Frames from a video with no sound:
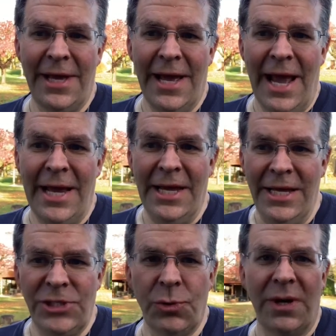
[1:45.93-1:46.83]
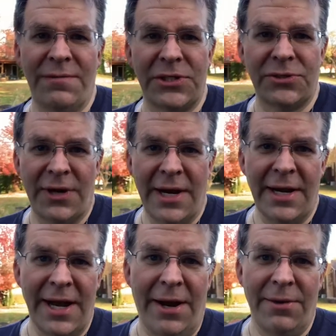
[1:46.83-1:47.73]
And each one of us right
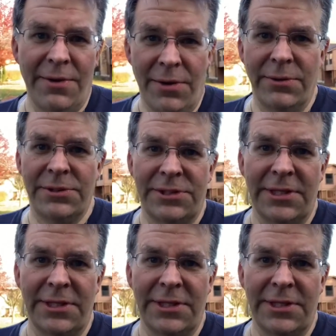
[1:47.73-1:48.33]
now knows in